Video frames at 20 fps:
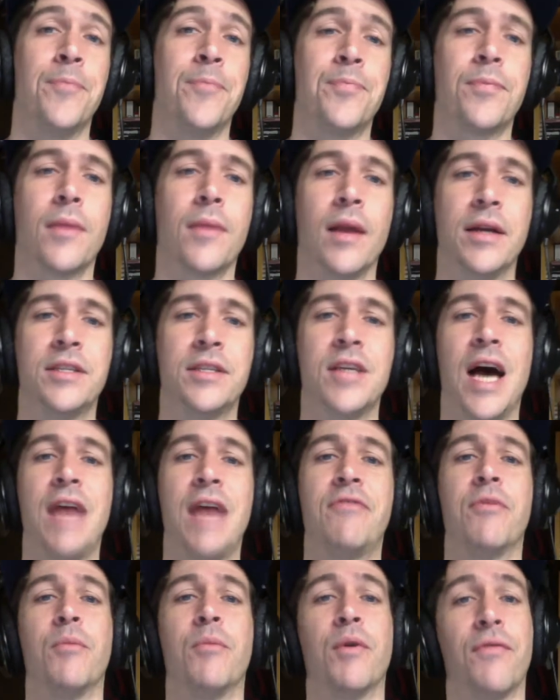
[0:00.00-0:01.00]
aside
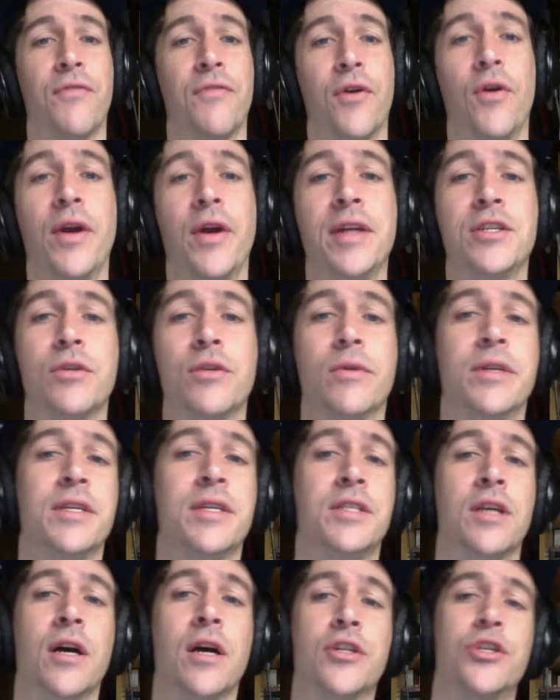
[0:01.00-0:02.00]
from referring to a
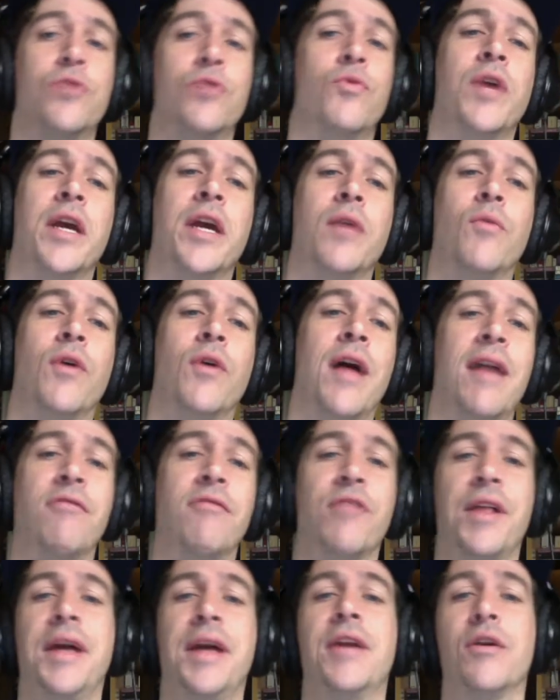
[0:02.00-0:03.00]
discussion Regan will have
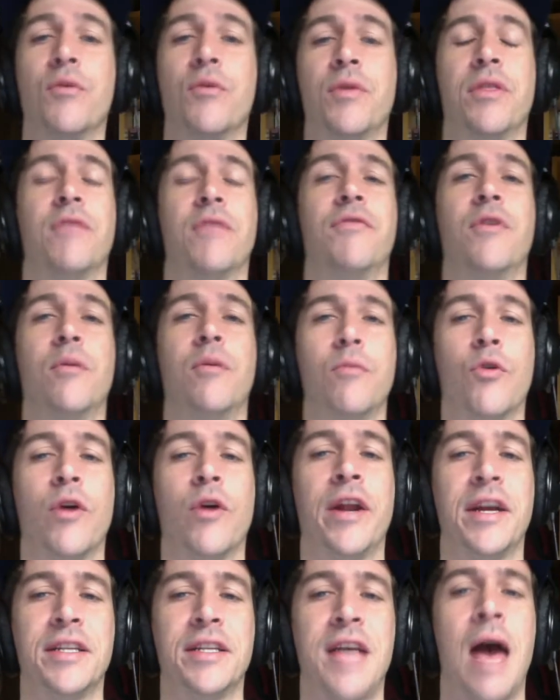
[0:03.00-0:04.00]
later with the film
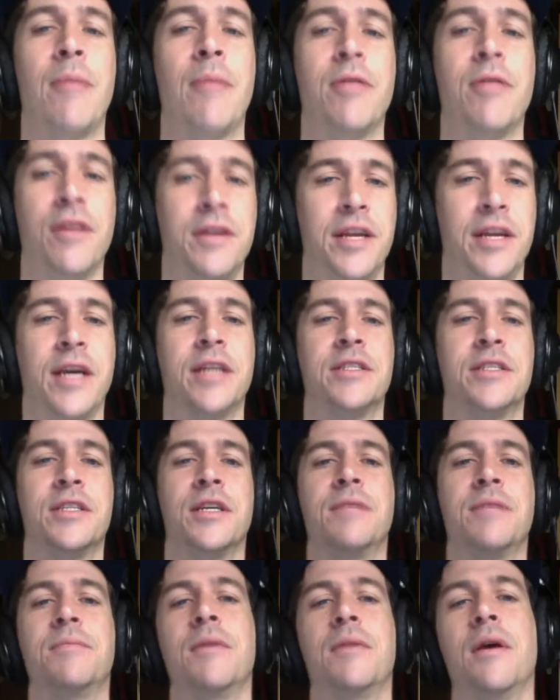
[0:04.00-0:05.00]
critic Tabitha
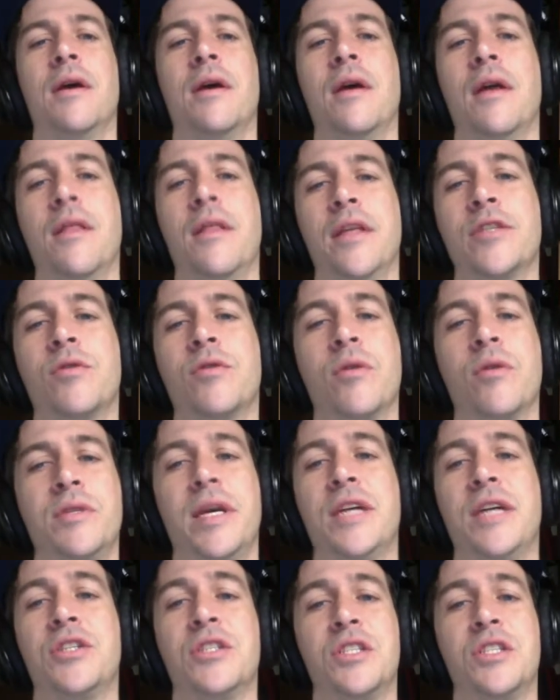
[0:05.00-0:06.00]
Dickinson, this
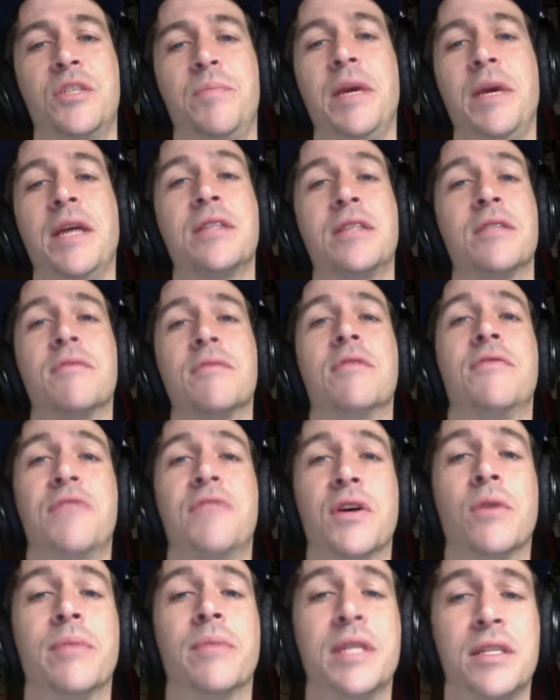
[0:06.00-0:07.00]
quotation speaks of the
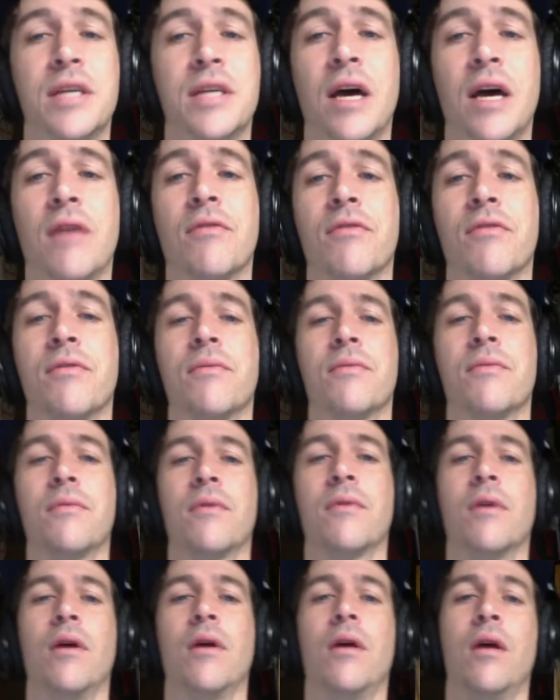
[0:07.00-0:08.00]
film itself.
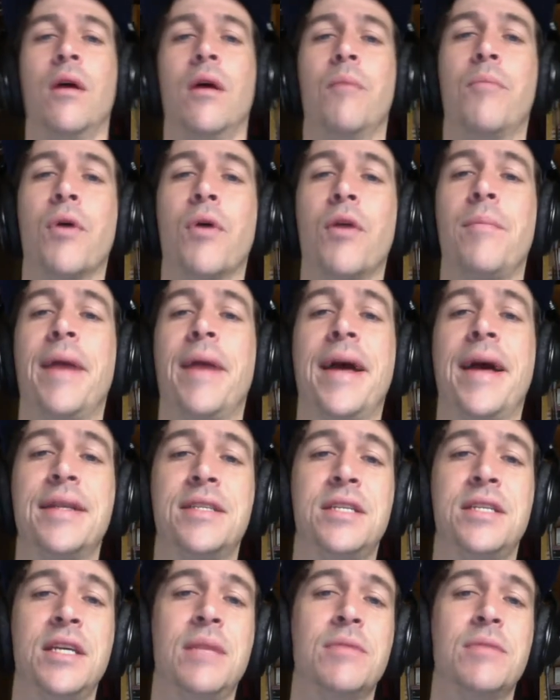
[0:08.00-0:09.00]
Birdman
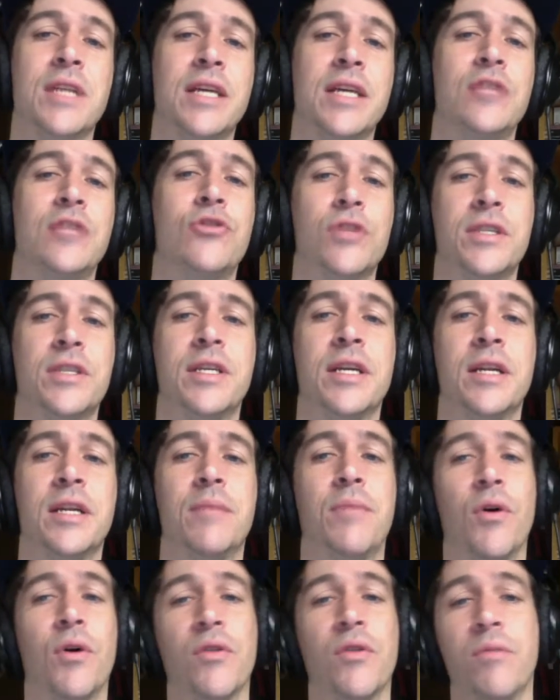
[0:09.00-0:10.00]
seems interested in
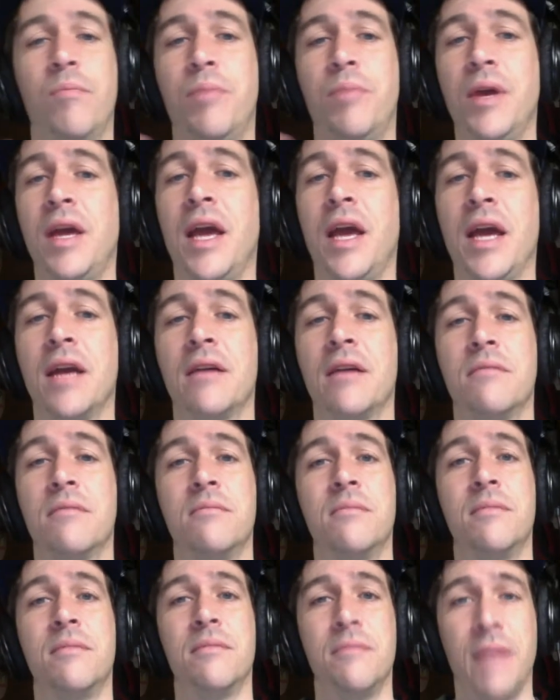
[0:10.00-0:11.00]
both being
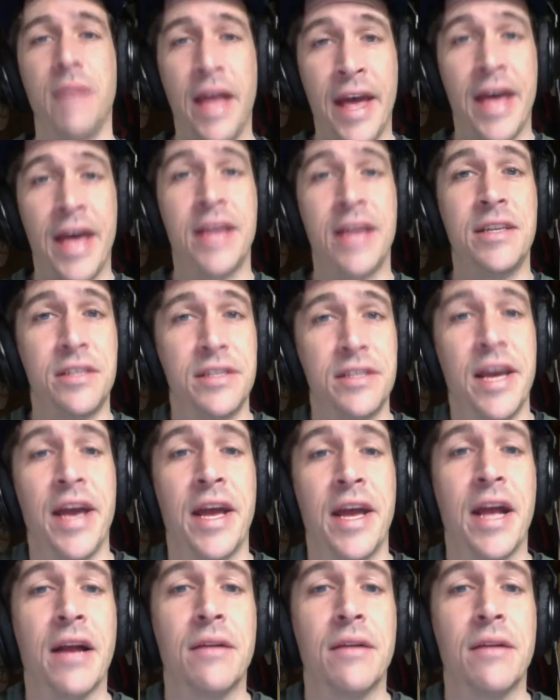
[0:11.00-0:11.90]
and saying.